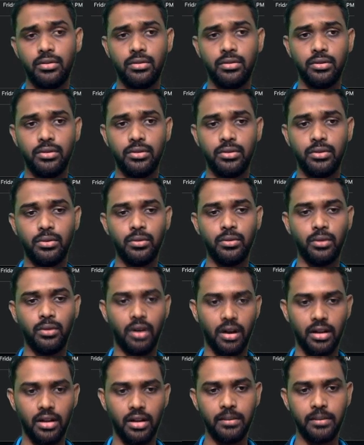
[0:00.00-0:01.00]
to go through
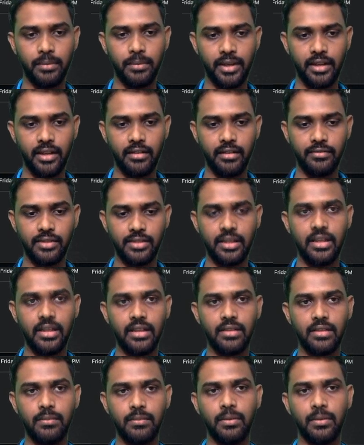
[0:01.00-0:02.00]
all the PDFs here,